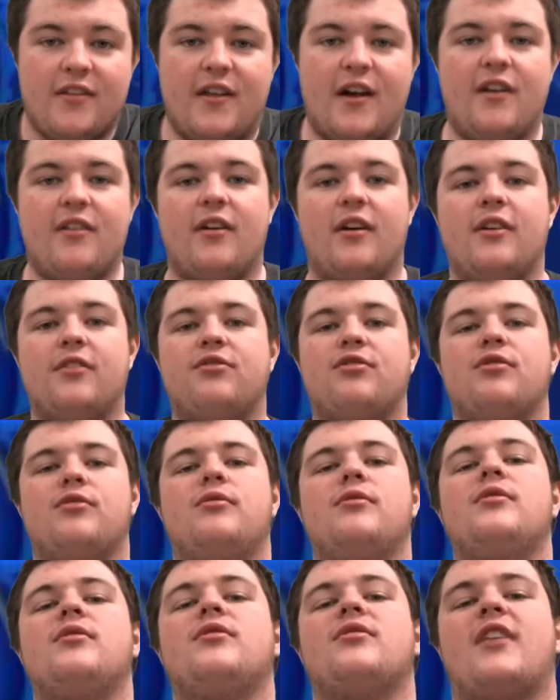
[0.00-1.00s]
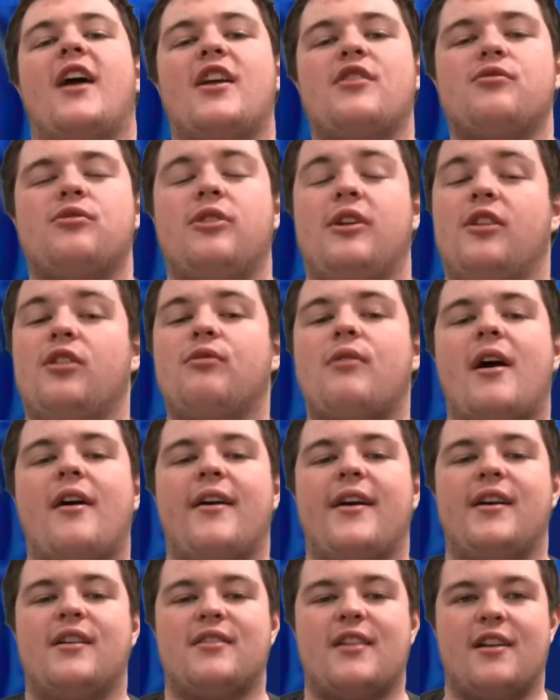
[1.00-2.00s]
That is all students scheduled in the
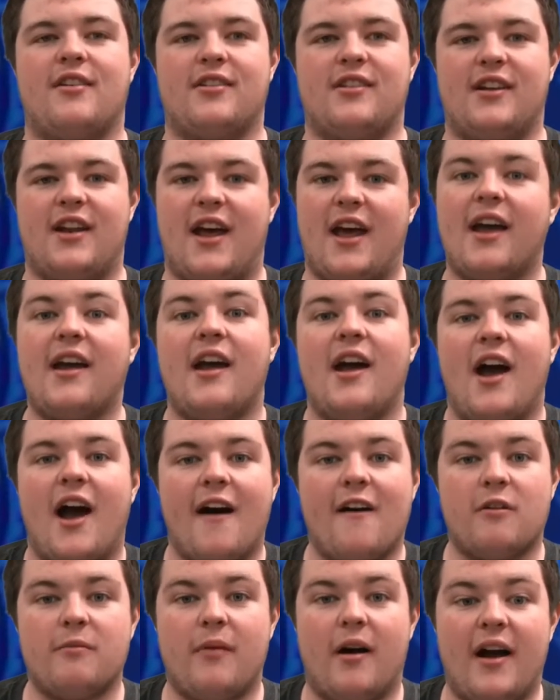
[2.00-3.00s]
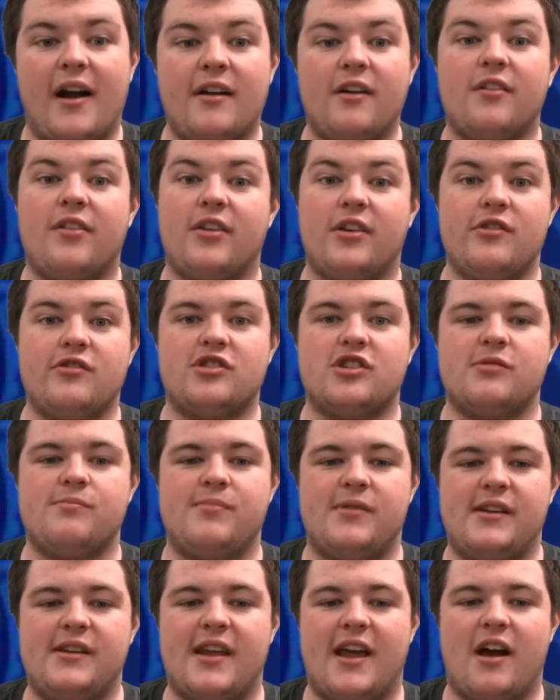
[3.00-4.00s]
Wetland Center today. A reminder that you should
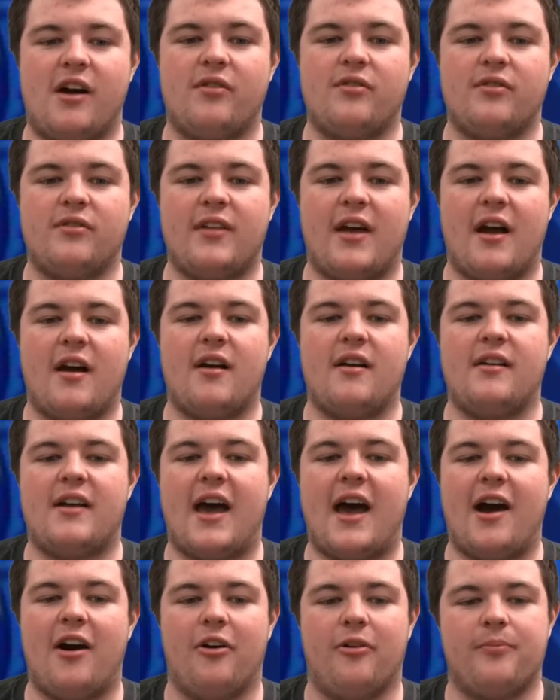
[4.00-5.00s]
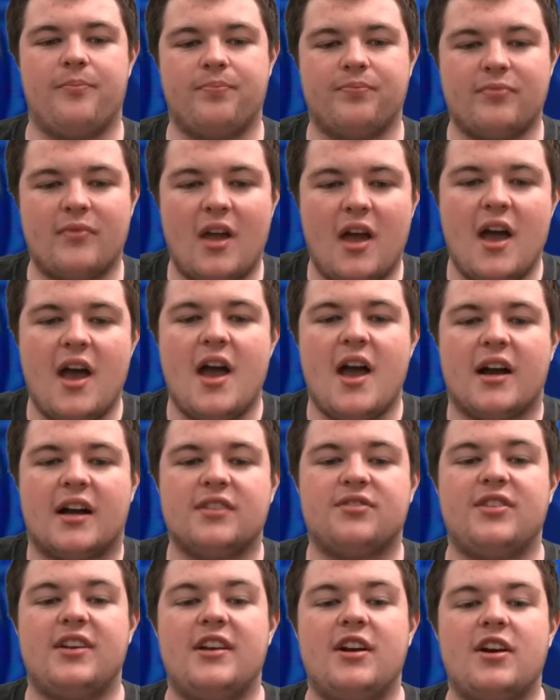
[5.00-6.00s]
be down there now.
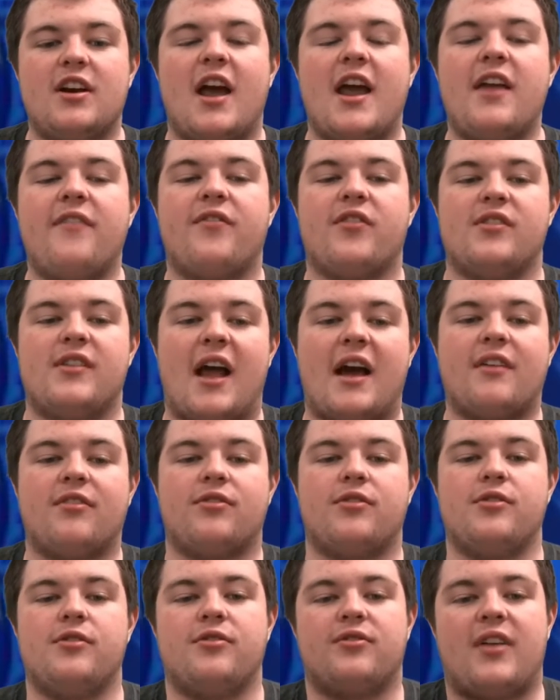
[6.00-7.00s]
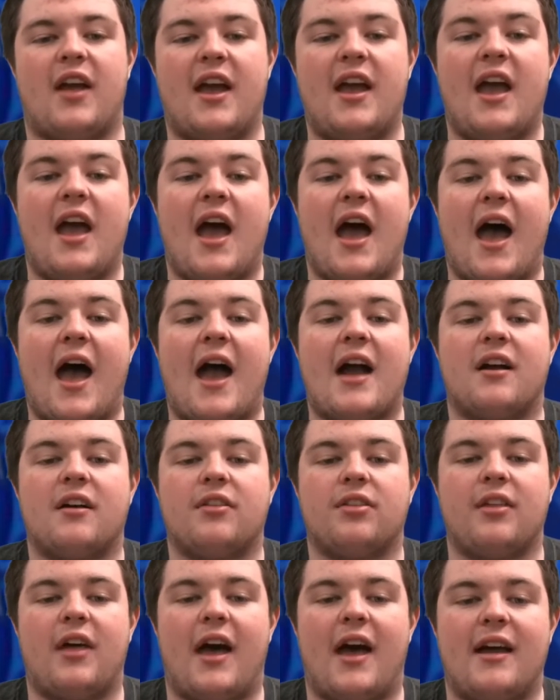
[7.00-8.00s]
Casino night for next Tuesday at,
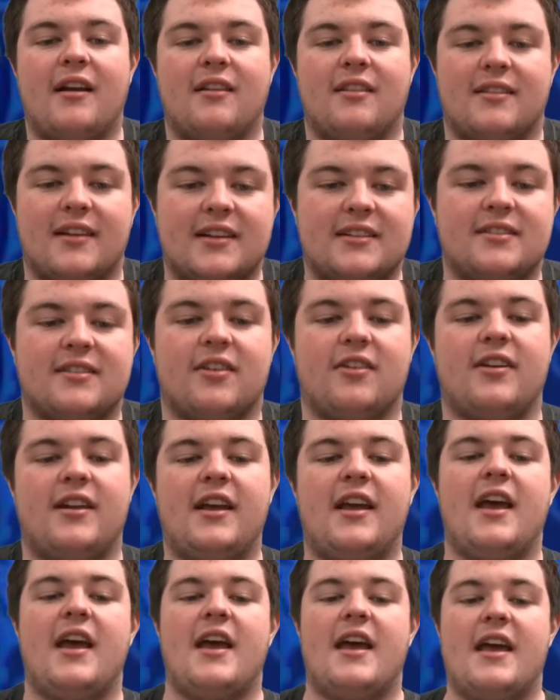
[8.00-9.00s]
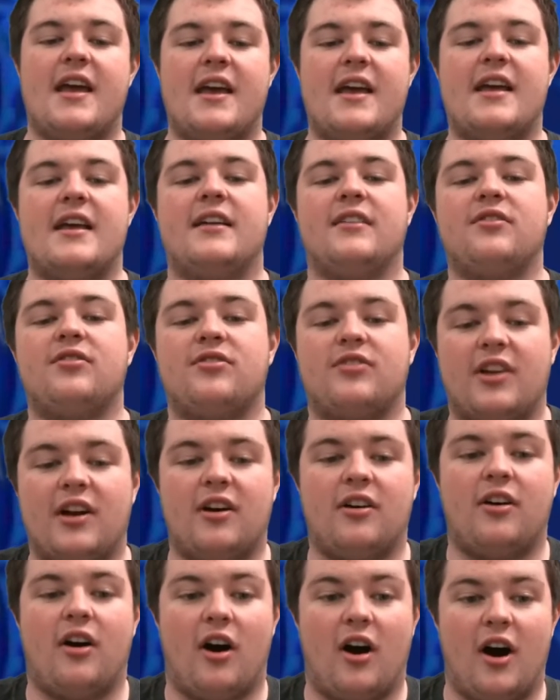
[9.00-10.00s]
at 6.30 is
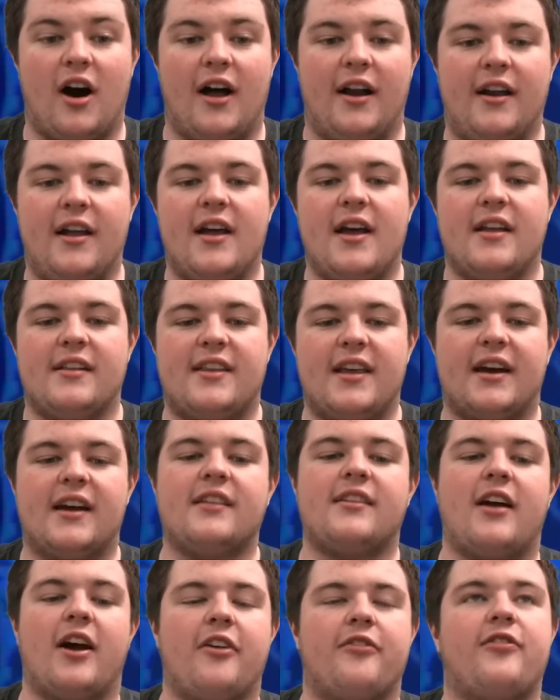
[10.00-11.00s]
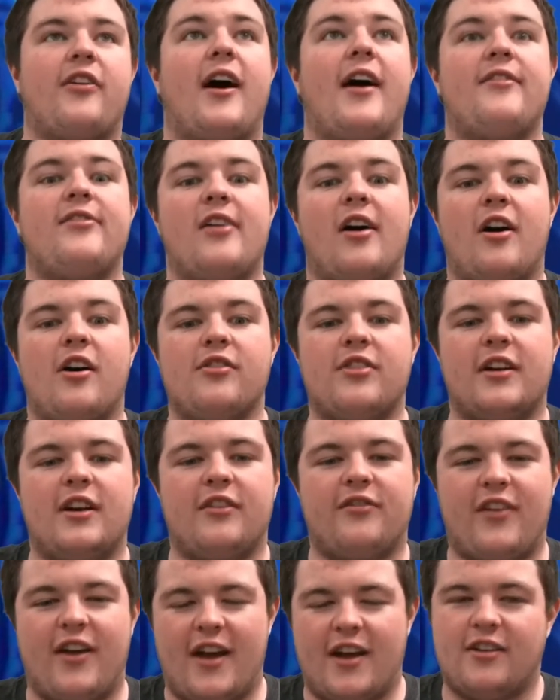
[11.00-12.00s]
still on. Tickets are $5 in
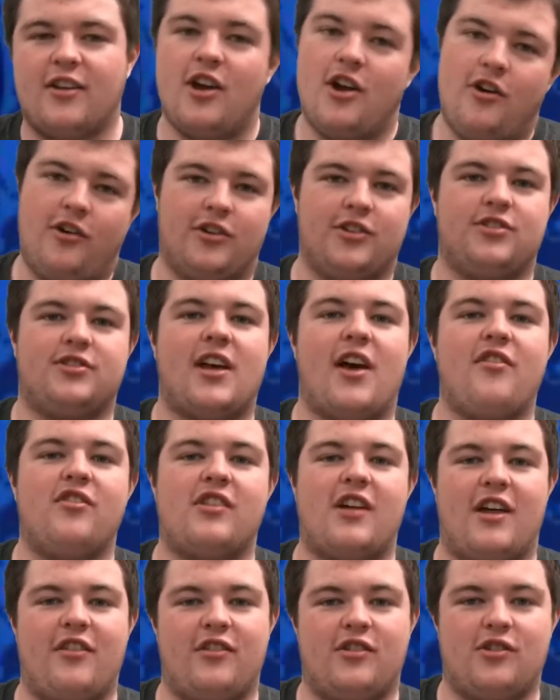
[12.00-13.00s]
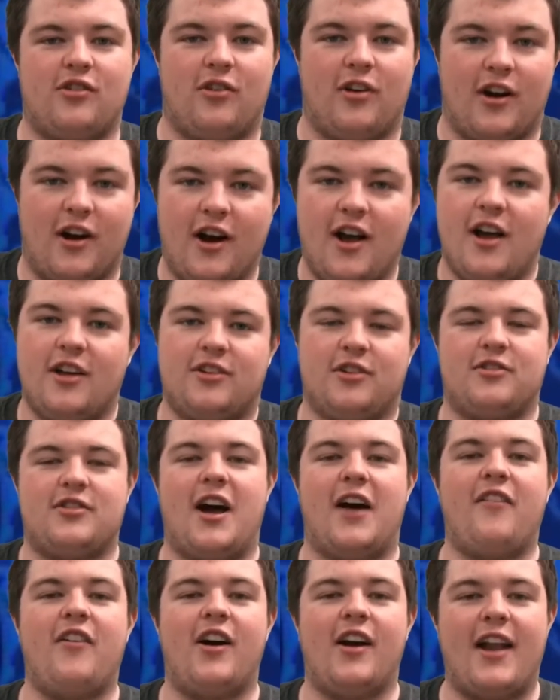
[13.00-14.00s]
advance or 7 at the door. So
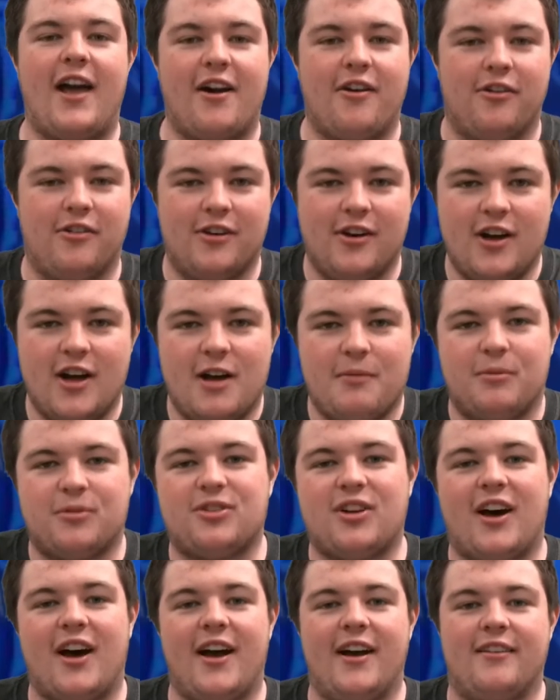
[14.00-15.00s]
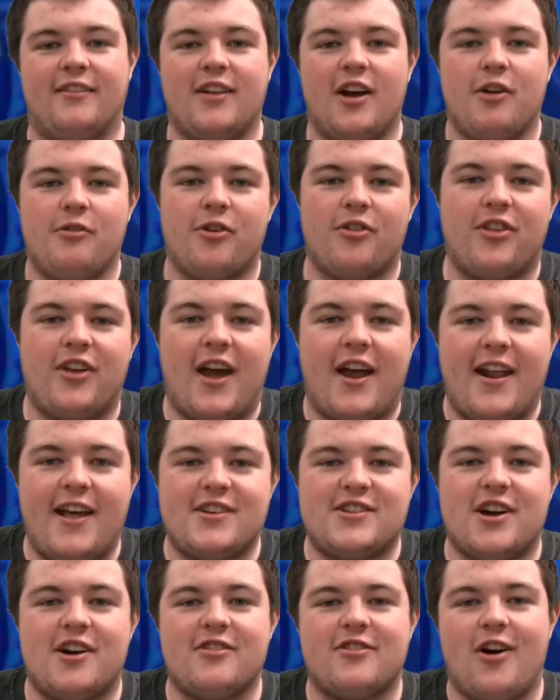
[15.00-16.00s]
come on out. Besides, with the
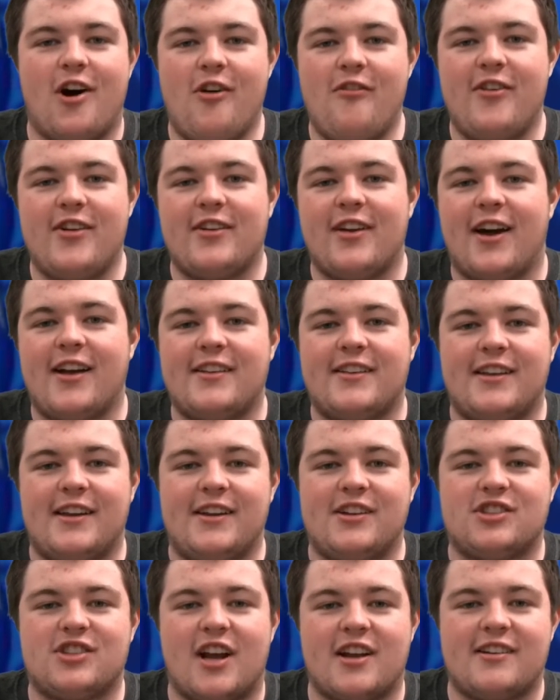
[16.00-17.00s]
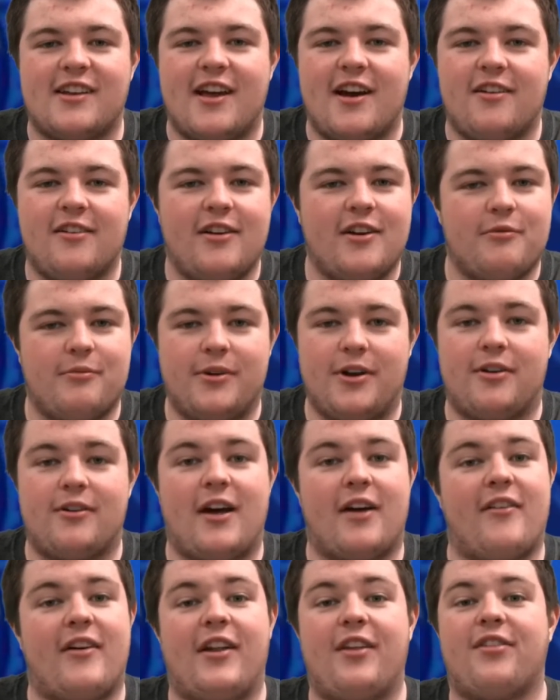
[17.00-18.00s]
NHL COVID 19 shutdown, we don't
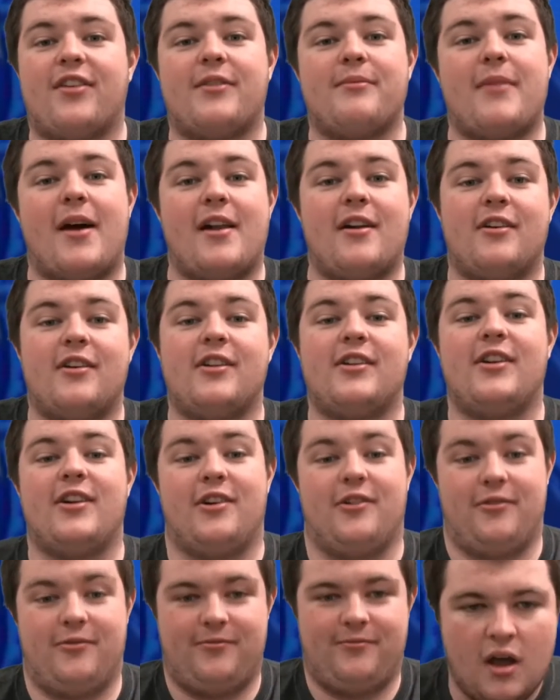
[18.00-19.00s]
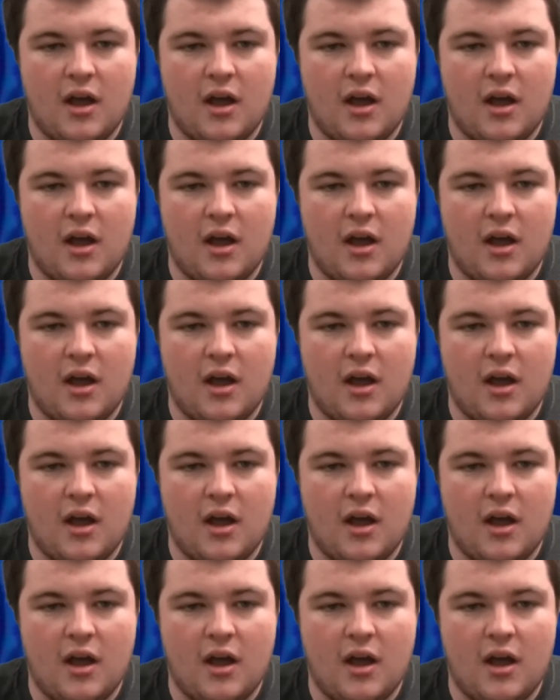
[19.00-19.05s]
have anything better to do.